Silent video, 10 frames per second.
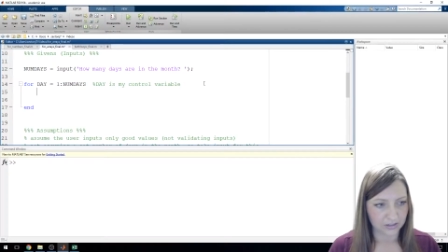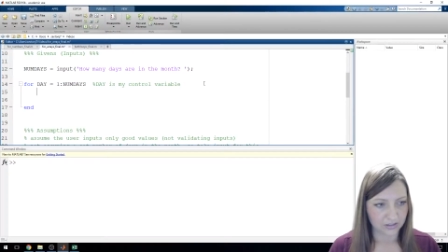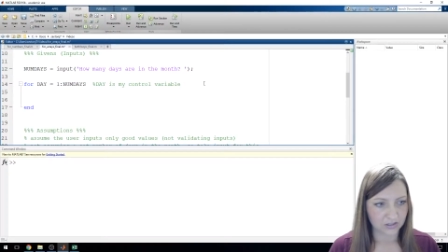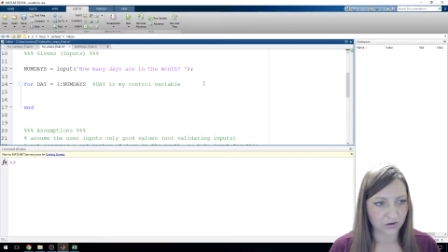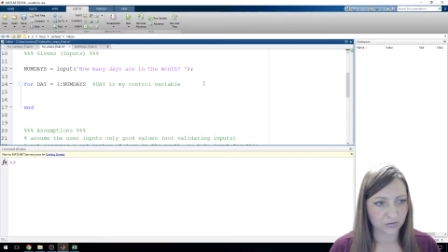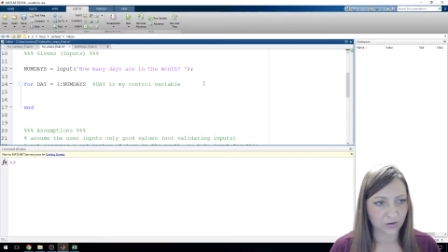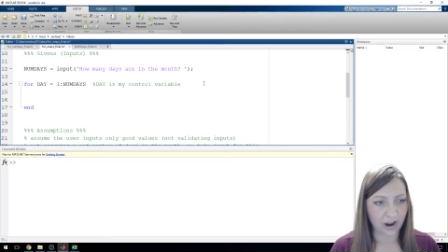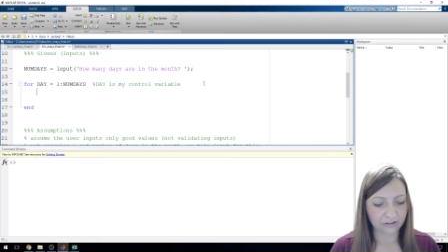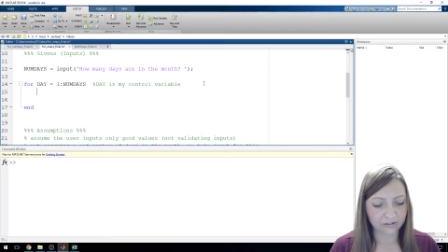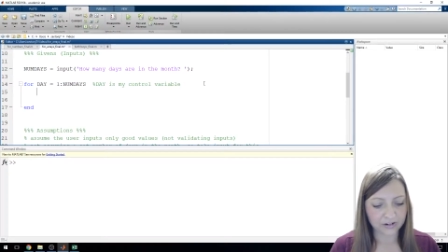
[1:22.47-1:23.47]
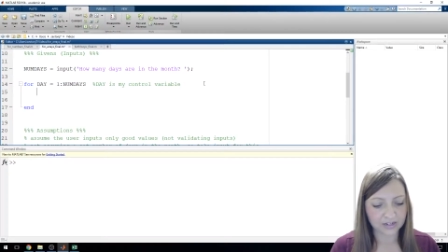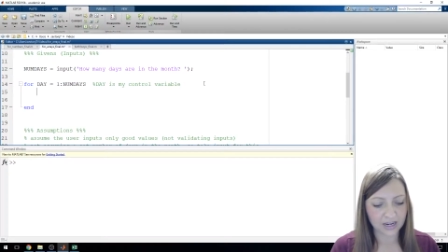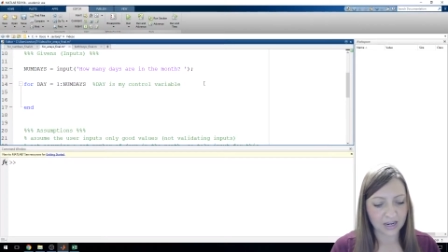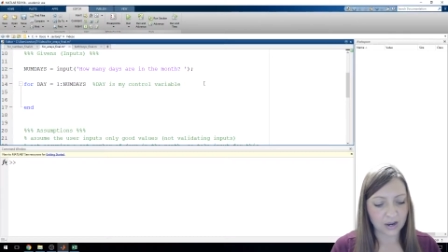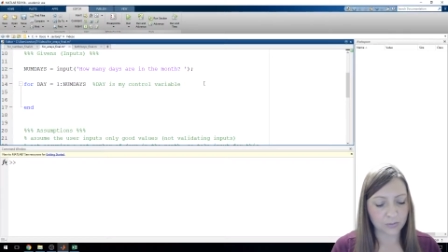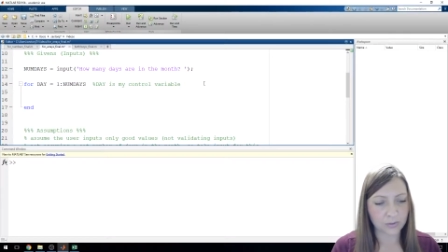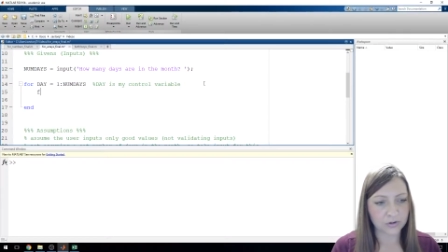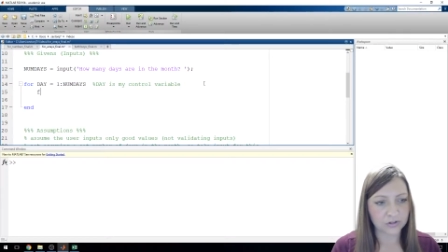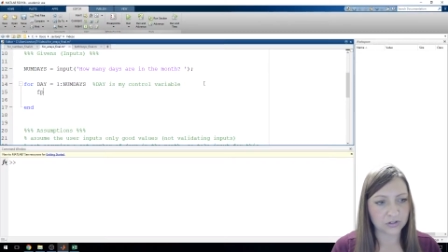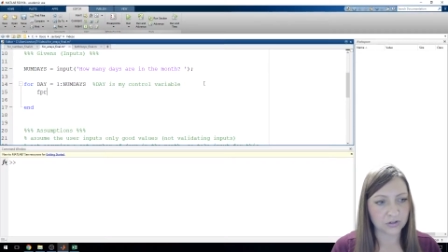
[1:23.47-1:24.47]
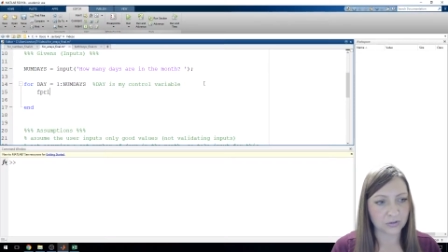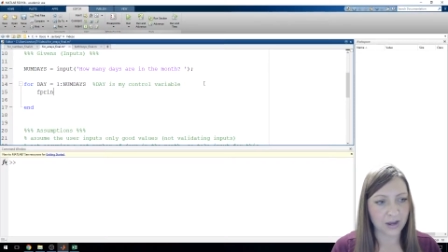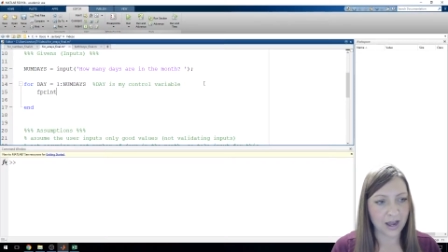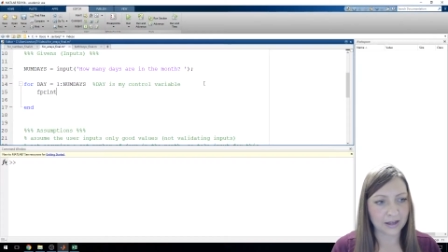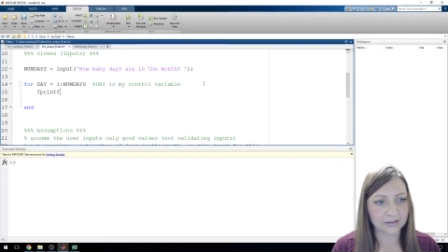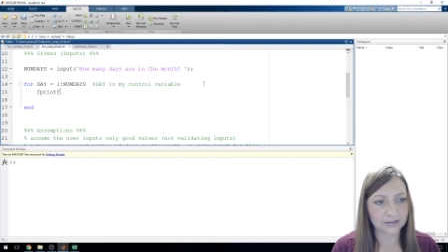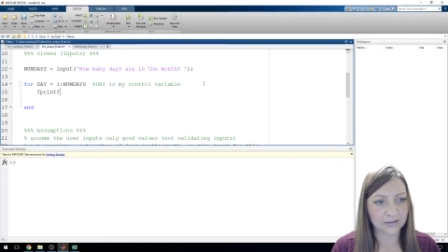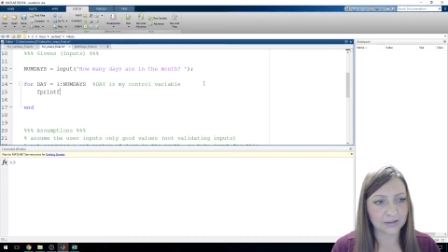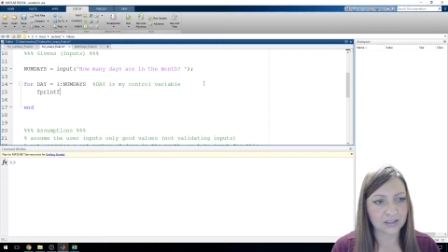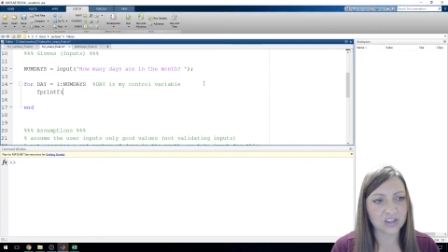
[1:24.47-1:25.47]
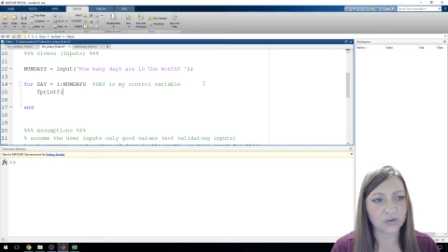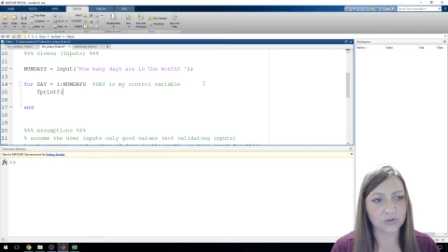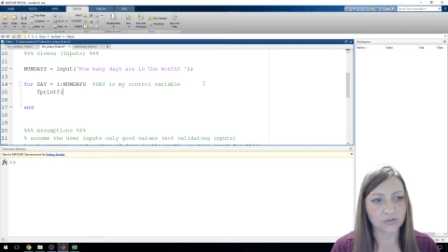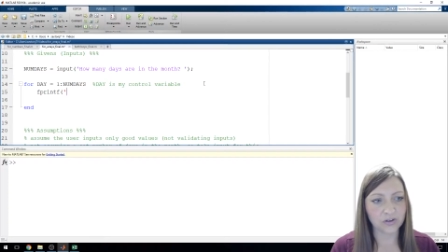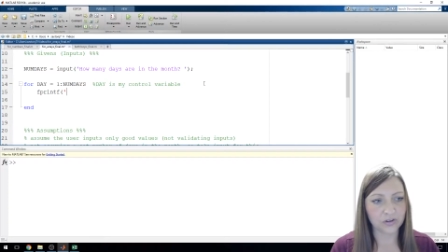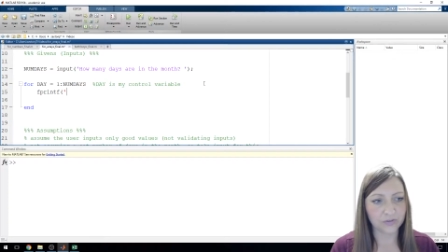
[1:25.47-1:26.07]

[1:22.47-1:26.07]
So for every day, I want to ask the user